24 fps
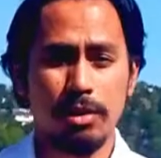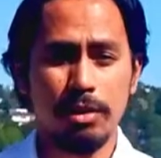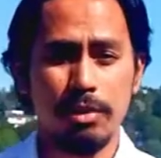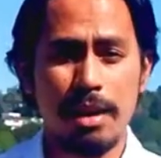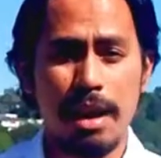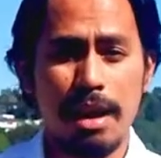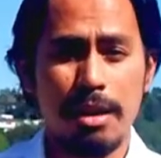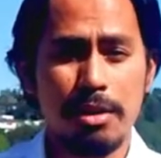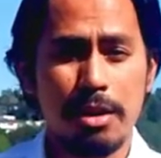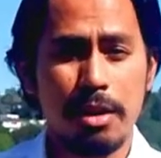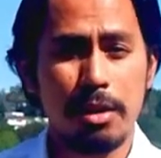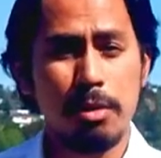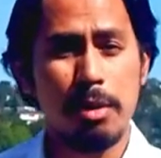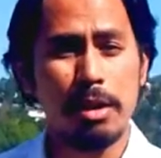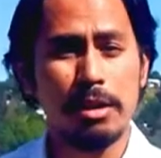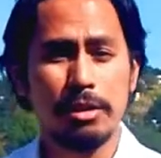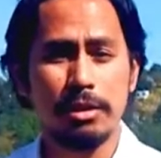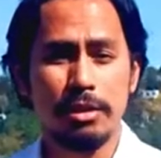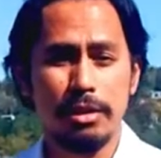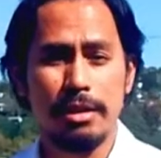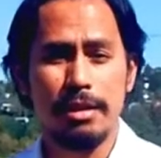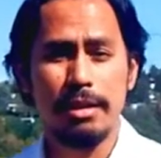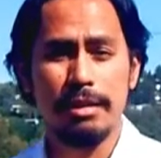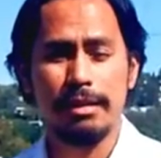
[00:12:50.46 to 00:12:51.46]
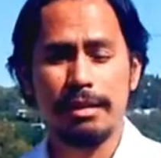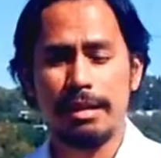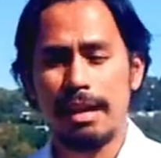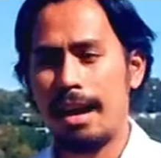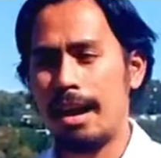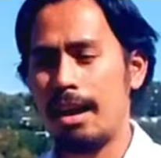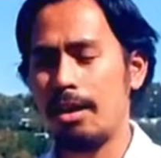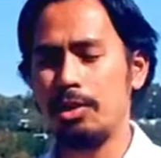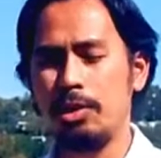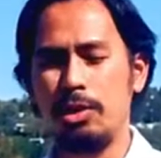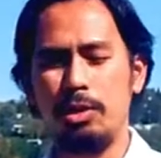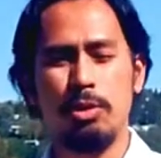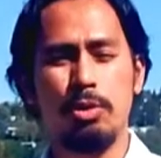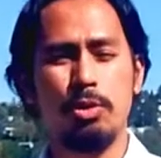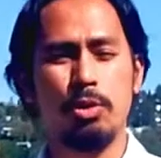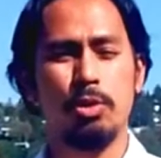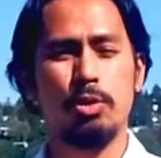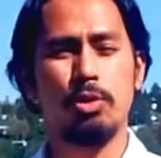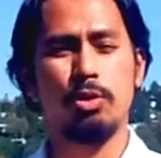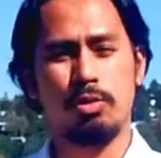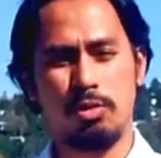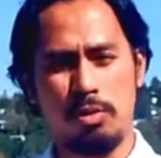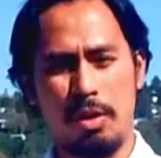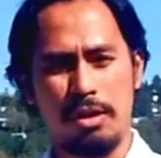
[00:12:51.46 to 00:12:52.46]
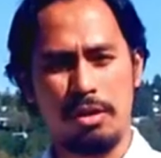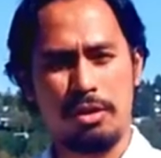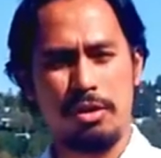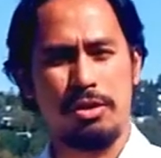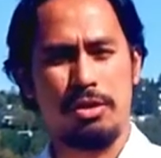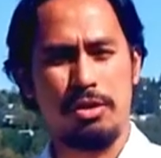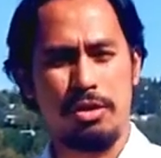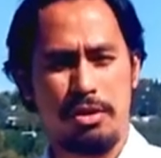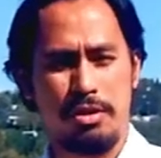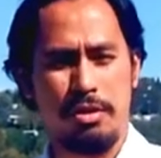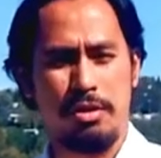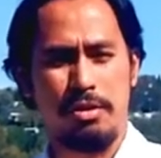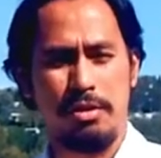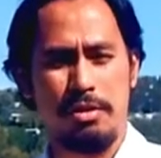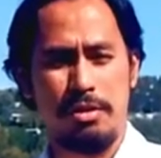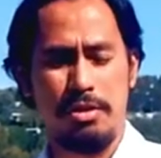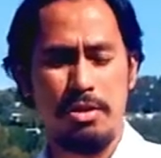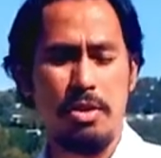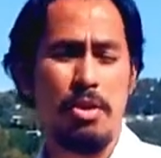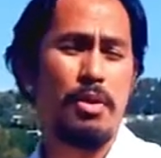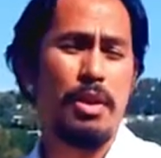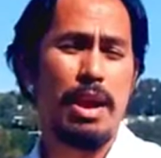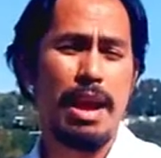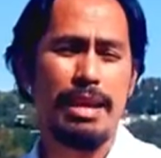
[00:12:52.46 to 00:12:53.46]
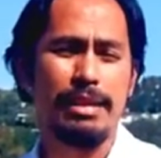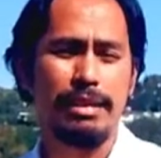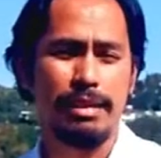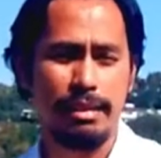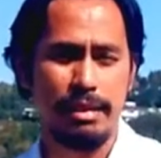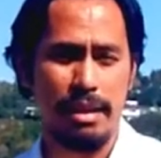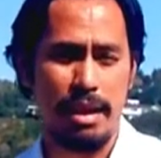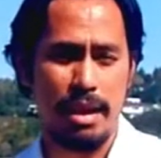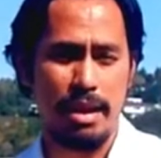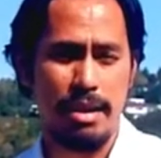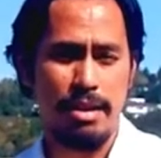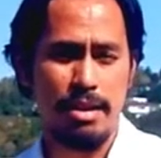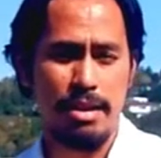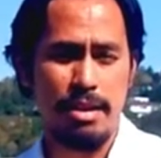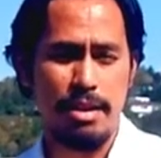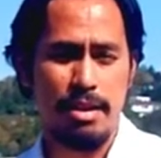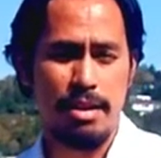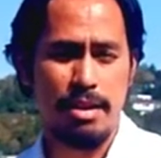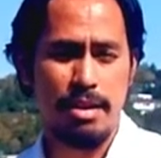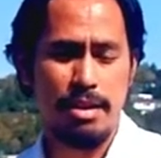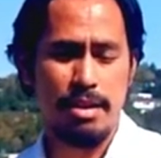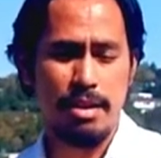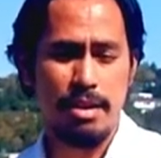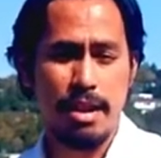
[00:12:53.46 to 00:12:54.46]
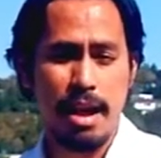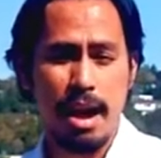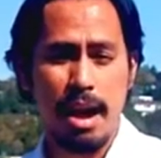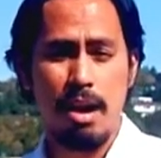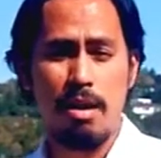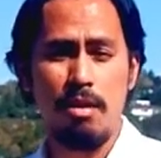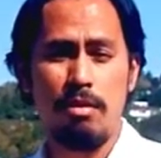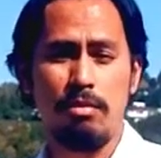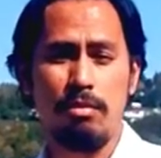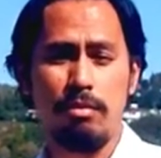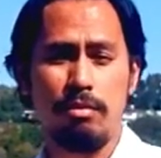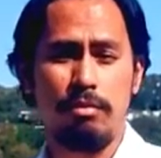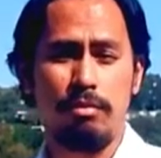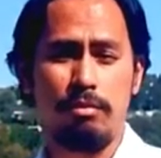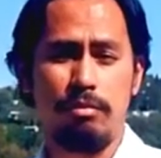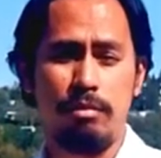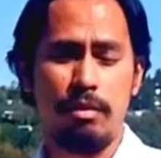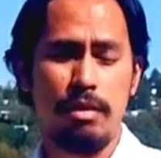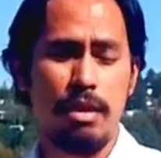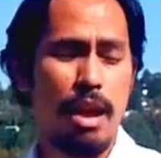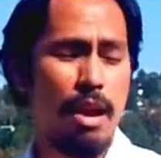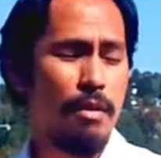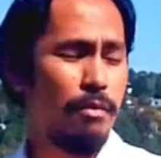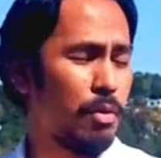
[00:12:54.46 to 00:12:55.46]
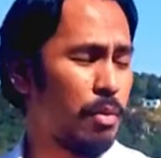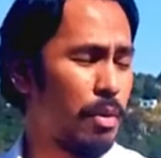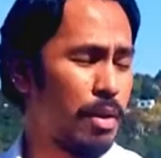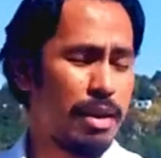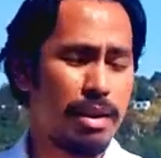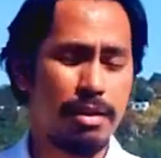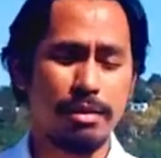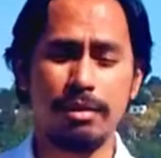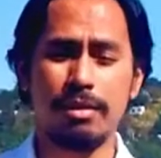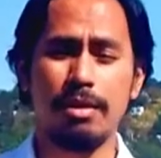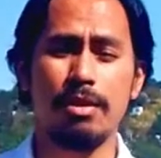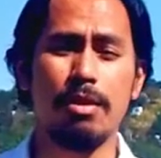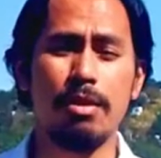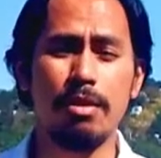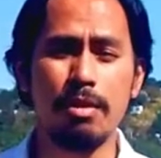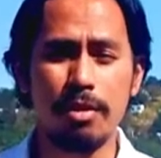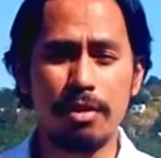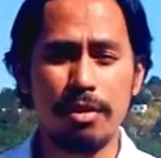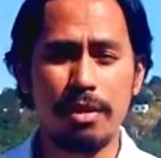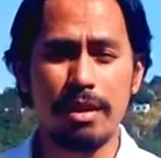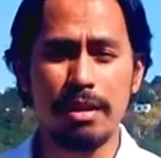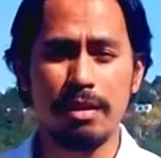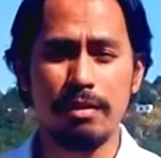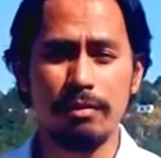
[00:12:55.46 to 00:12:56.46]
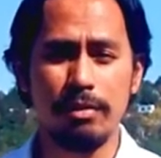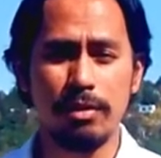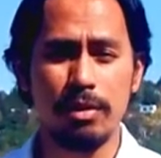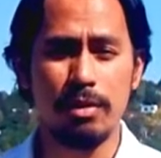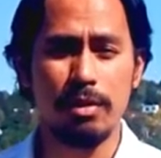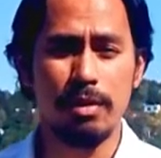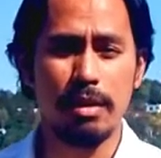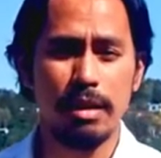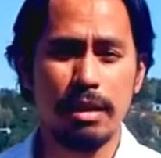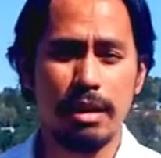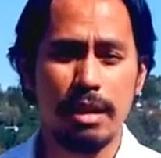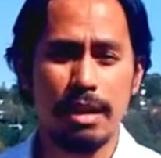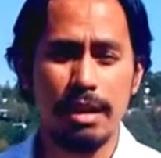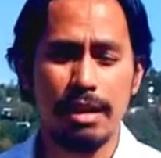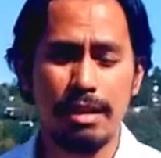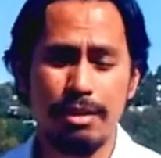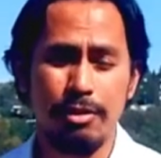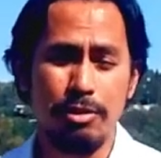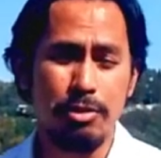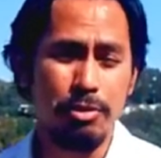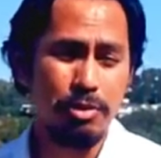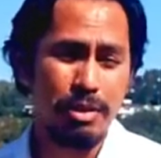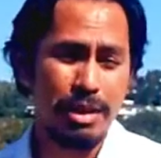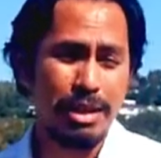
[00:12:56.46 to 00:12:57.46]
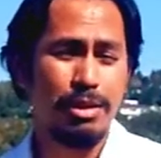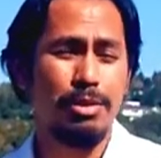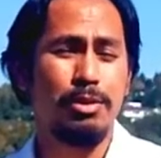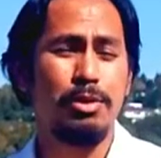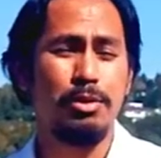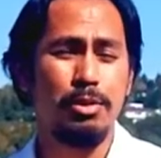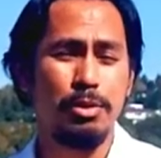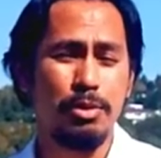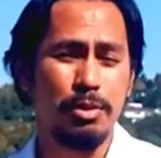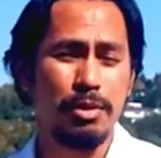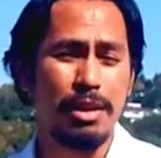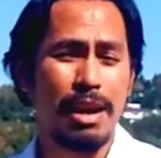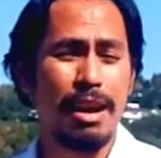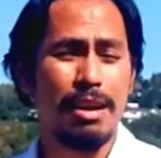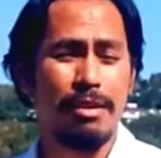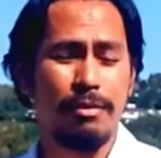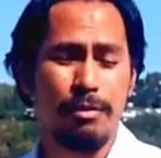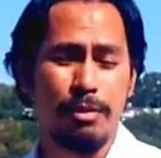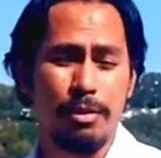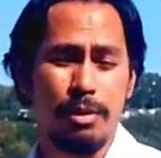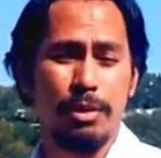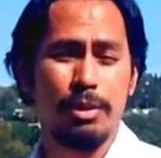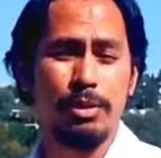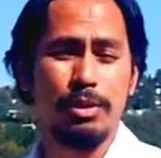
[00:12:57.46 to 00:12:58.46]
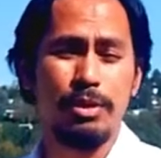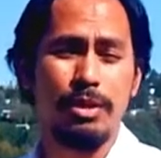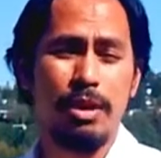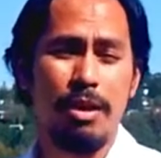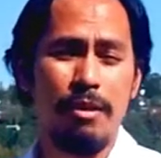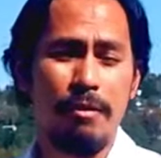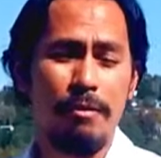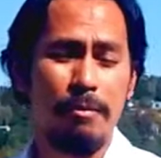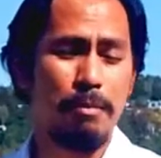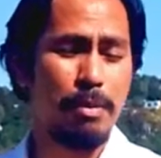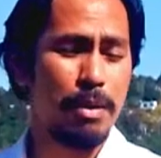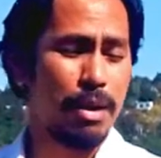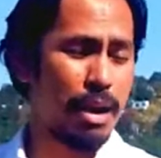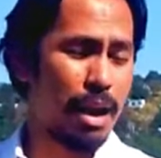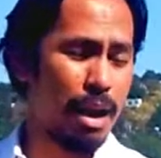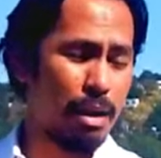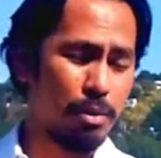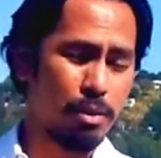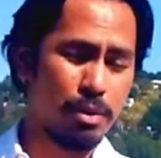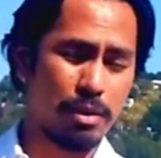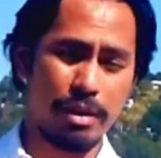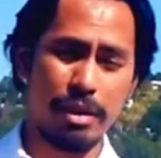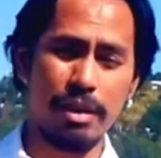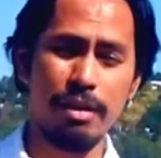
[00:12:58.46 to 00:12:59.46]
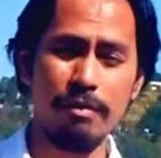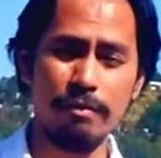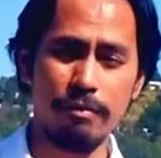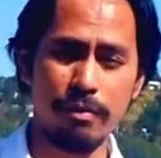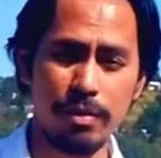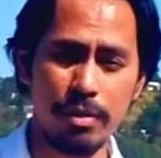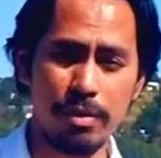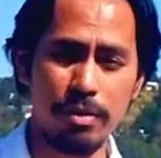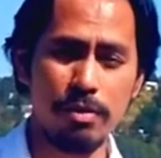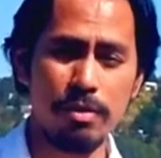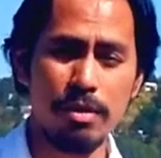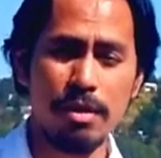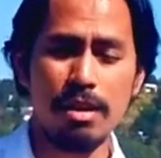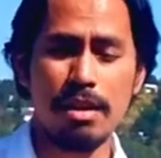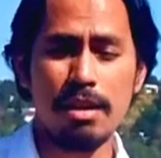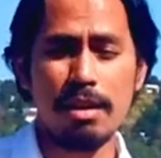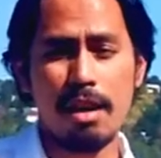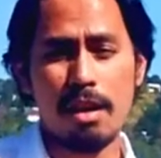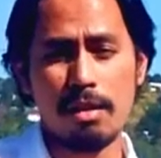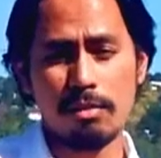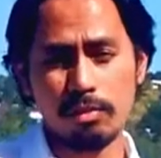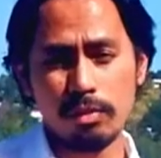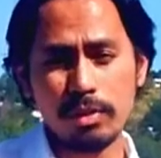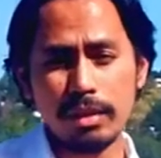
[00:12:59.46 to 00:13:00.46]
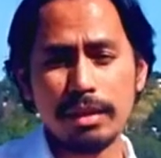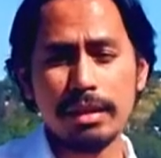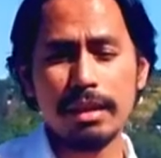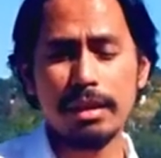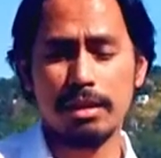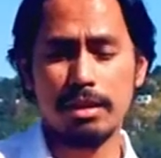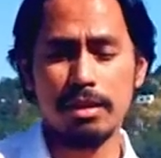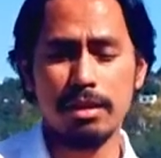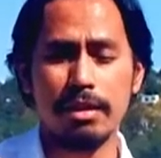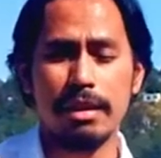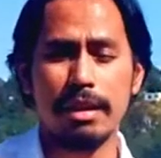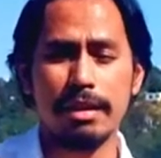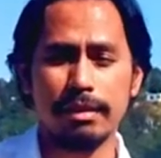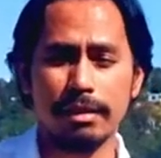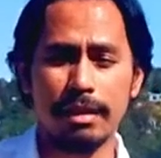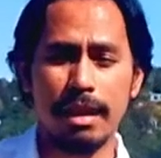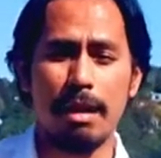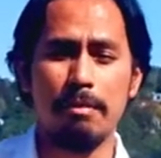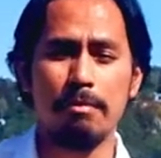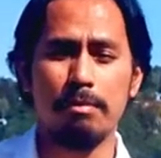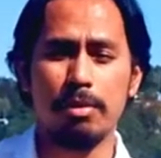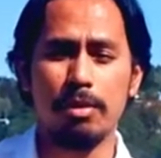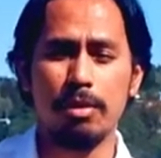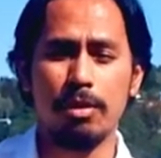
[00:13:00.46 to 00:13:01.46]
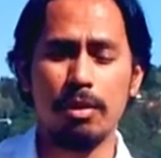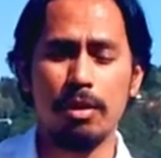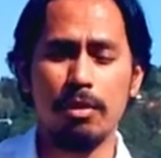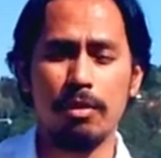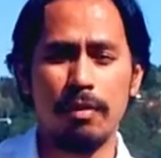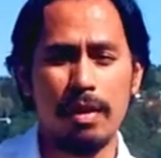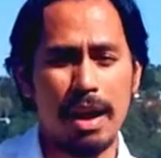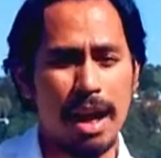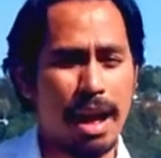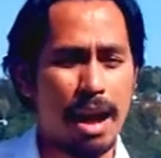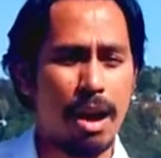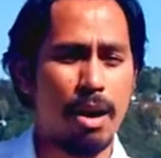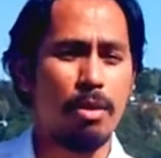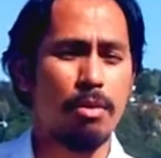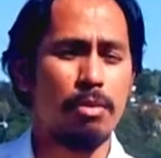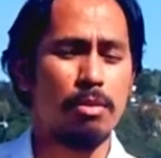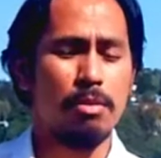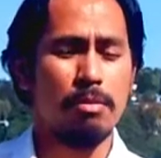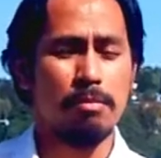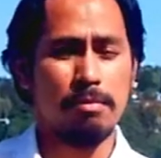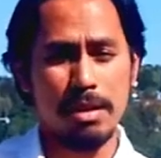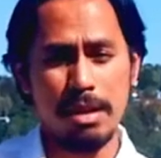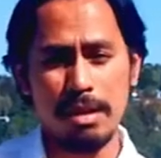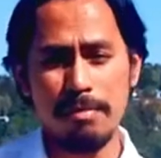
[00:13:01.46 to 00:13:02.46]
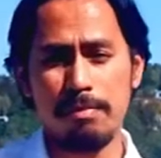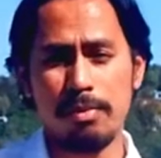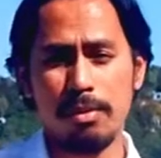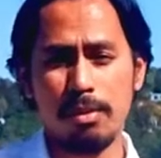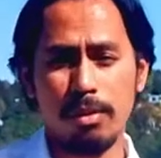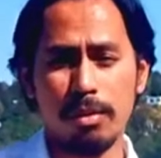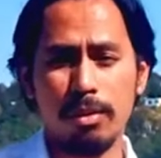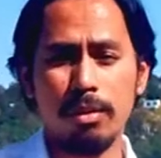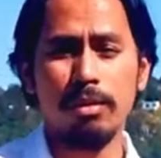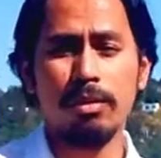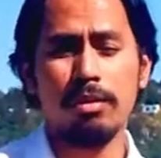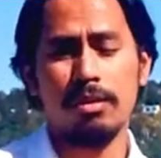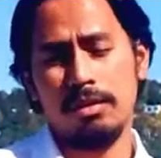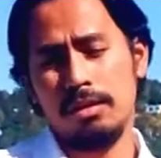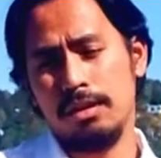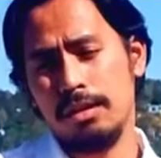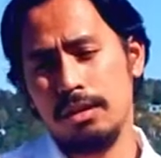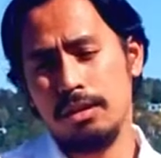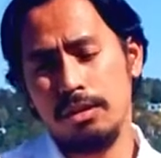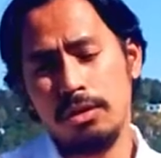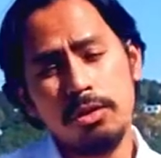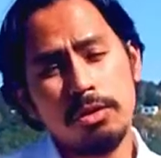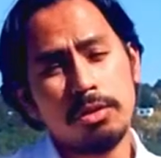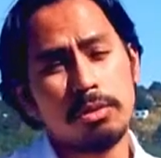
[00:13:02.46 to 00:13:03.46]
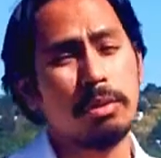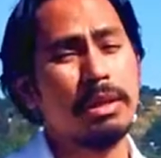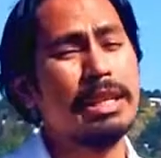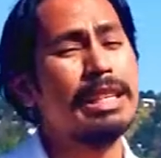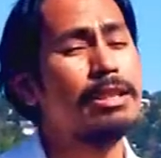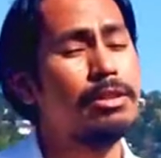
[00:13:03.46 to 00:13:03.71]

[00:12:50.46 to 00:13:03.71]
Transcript: now your question is, how do you structure your essay? Now, everyone has their own thing of doing it. You need to do that for yourself, but I will give you a really good example of how people usually